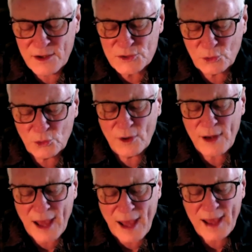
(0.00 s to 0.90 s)
So
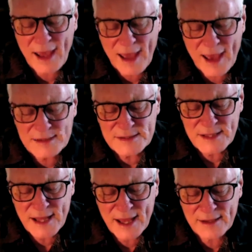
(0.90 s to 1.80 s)
Lord, I ask
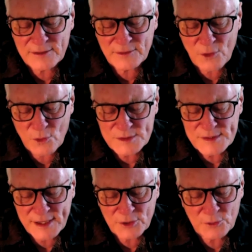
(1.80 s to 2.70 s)
that those
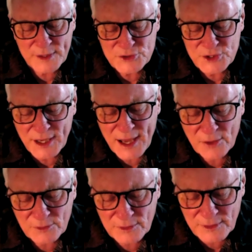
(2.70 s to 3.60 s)
that are reaching
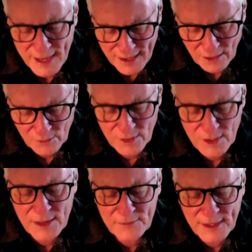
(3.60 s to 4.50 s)
out now,
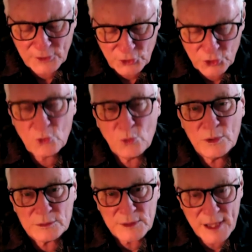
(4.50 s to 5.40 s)
that you
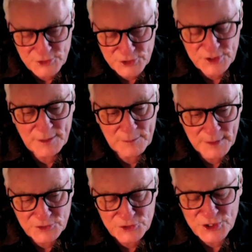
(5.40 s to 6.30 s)
will touch them
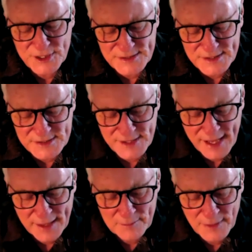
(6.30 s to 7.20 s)
in Jesus'
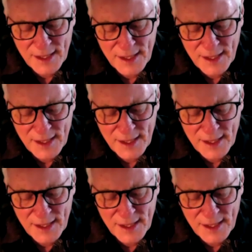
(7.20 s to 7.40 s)
name.